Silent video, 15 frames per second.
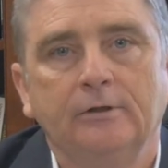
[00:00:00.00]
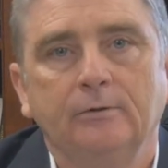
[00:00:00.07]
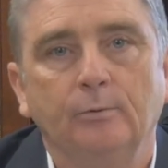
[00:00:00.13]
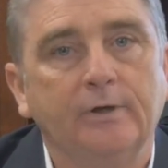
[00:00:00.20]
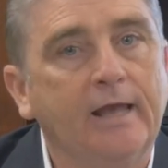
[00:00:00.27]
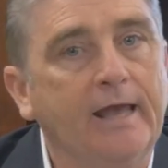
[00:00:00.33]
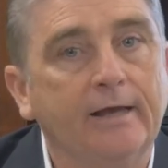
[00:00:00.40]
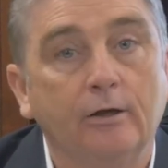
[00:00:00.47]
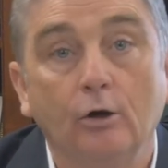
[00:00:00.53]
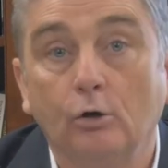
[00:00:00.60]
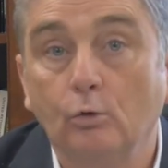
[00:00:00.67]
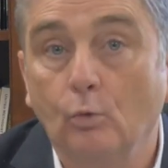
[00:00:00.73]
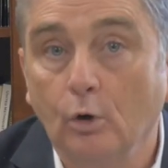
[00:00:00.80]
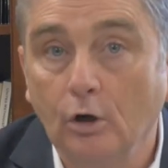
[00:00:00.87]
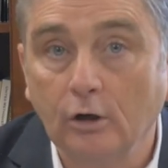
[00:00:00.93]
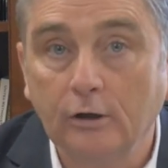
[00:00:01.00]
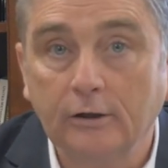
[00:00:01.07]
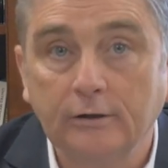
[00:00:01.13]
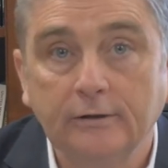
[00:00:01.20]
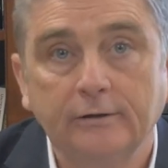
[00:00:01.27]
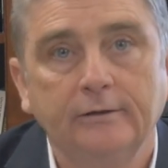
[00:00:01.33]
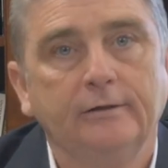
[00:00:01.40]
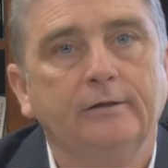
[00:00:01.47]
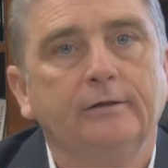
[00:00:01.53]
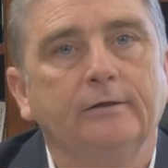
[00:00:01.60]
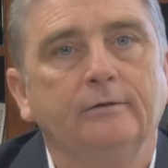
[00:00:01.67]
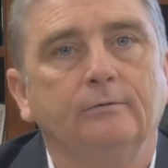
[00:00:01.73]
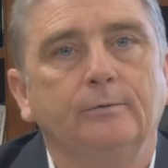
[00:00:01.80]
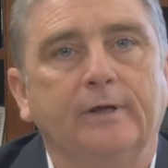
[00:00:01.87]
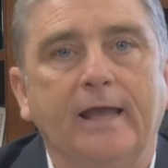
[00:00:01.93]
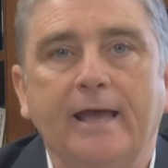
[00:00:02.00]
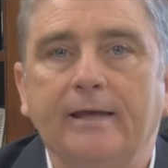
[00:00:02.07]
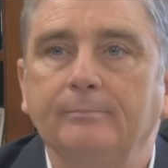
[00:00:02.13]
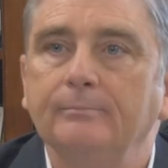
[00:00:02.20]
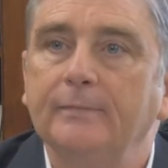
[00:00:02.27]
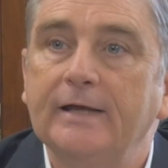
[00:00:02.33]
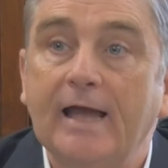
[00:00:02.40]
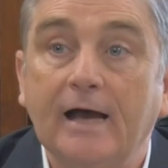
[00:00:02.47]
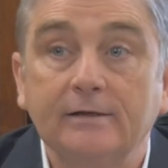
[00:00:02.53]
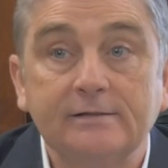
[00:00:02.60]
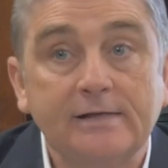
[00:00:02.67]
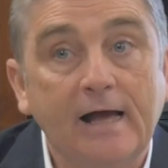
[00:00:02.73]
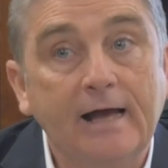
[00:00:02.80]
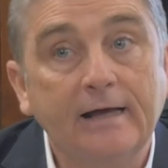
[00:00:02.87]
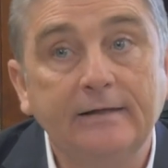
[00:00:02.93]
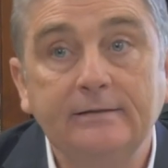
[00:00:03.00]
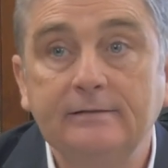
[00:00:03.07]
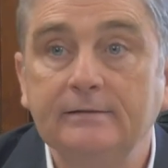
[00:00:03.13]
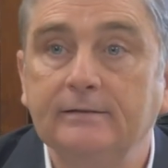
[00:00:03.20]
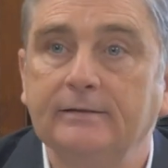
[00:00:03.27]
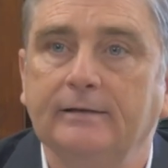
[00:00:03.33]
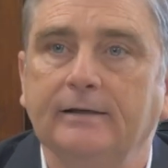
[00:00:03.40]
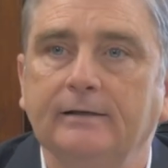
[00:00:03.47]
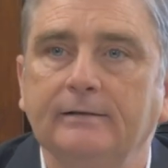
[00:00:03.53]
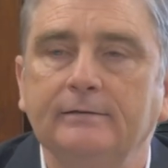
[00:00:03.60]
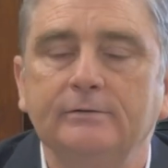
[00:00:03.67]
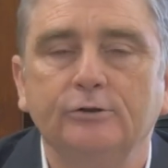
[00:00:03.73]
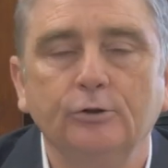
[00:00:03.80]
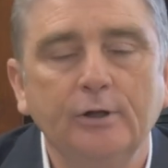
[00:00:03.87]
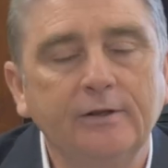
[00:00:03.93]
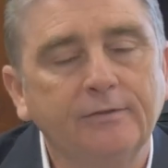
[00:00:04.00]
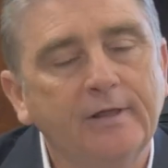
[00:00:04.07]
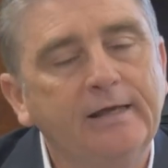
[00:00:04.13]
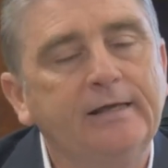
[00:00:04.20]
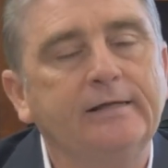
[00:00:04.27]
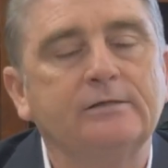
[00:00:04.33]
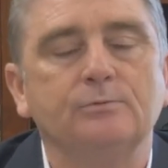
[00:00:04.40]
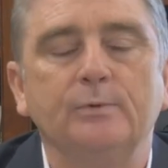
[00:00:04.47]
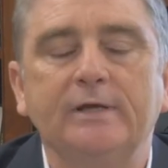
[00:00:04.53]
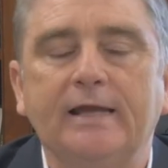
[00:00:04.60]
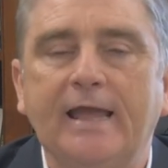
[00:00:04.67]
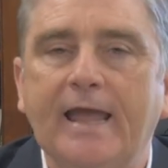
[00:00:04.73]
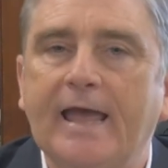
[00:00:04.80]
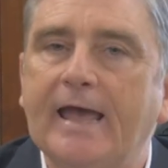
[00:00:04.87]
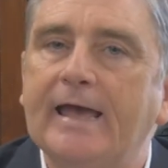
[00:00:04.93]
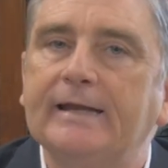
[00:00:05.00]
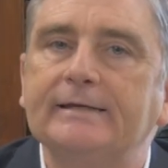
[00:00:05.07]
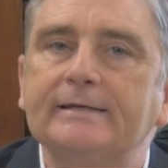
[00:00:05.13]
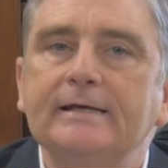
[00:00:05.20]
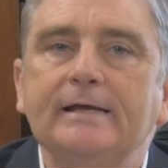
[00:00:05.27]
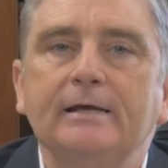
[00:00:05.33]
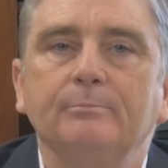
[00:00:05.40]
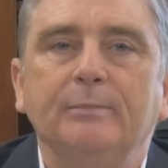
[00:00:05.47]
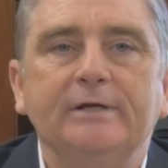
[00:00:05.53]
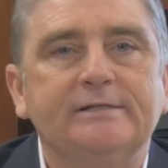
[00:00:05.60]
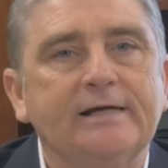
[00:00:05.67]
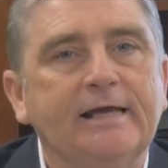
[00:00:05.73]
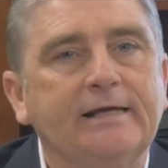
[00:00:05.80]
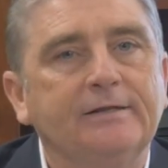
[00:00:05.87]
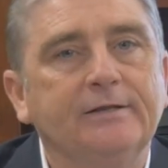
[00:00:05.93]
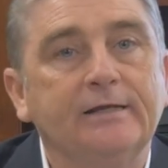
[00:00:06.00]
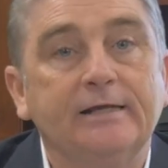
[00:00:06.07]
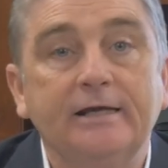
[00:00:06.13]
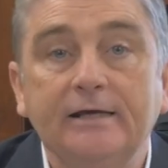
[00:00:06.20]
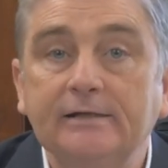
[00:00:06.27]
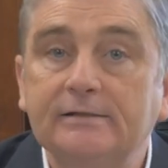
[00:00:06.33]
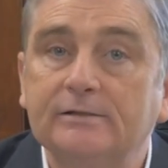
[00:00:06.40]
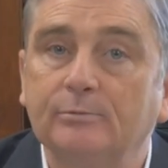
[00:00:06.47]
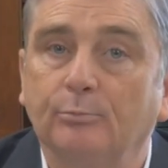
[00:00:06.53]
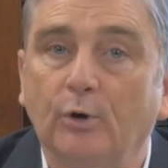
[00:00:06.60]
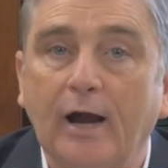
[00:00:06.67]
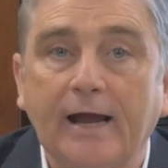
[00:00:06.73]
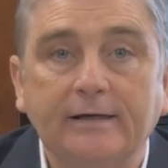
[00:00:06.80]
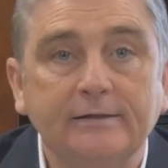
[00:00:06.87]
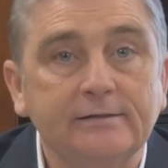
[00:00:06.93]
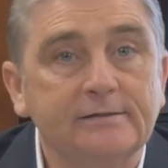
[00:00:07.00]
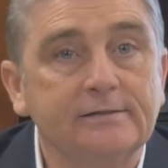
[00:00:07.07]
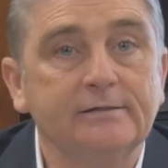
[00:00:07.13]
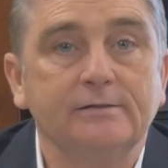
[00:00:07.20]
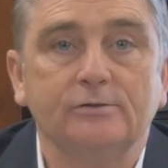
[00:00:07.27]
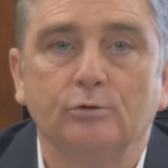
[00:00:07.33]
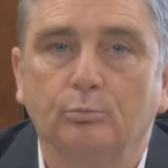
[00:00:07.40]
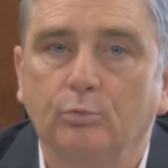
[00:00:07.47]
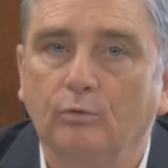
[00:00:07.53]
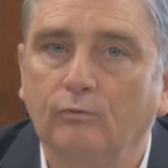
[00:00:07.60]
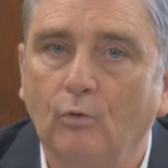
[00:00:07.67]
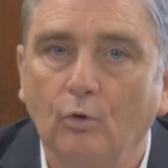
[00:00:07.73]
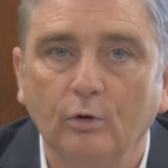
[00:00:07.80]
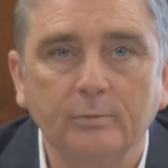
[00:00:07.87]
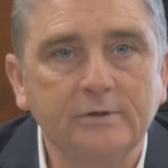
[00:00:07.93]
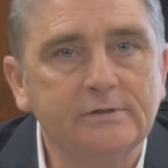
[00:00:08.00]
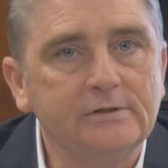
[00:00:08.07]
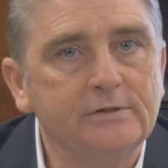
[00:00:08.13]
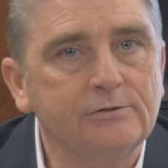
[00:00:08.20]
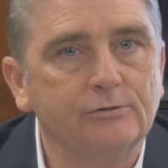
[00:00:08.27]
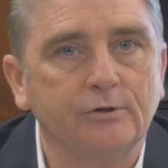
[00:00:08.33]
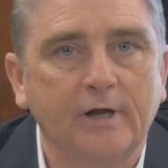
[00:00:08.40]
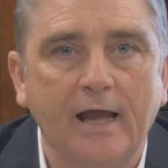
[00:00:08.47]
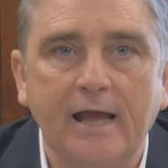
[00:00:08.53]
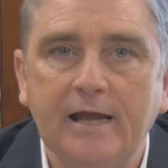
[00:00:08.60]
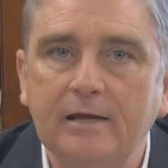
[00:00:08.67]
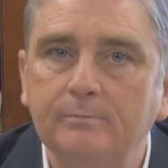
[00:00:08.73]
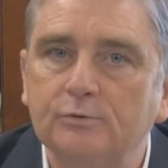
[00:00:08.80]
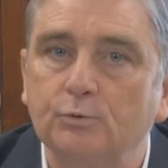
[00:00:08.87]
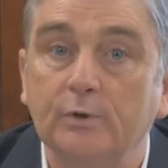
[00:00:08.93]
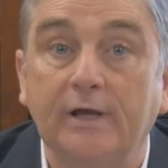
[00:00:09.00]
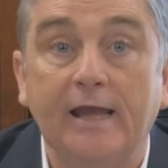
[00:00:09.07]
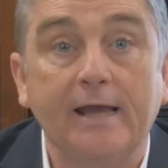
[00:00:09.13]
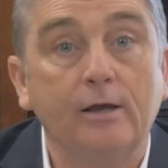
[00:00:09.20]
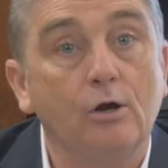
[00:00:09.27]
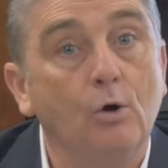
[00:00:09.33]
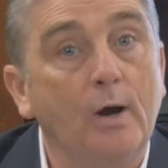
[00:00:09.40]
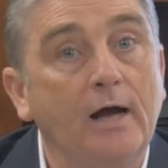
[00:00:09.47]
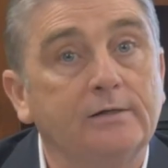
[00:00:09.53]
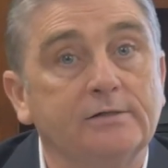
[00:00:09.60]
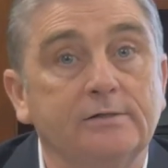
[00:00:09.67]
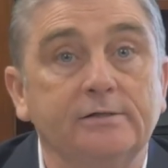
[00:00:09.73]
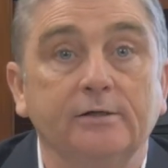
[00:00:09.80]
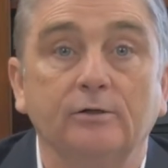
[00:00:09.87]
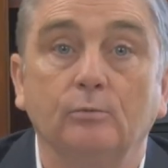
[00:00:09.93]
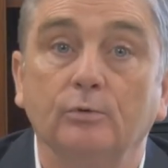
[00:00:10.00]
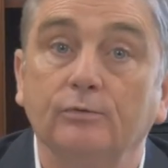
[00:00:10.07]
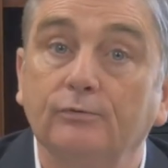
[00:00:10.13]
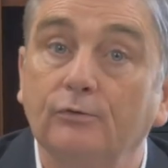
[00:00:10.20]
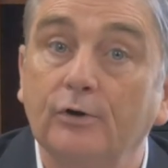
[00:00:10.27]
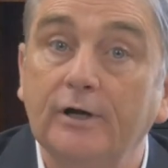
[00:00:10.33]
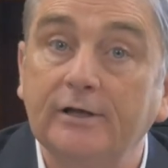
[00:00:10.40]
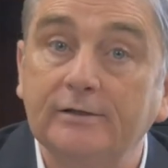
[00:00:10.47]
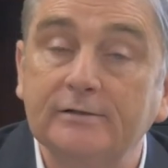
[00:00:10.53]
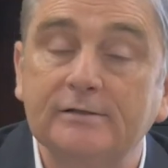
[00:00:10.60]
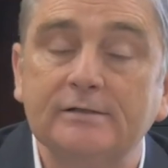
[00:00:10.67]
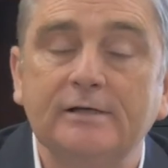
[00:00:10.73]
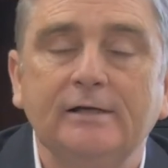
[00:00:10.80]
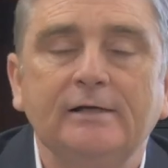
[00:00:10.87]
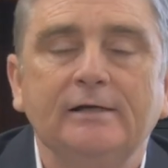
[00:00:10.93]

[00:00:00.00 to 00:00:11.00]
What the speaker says: We can't go to work. We can't be outside doing things. We can't be taking the kids to practices or performances or games. We can't go out to dinner with friends.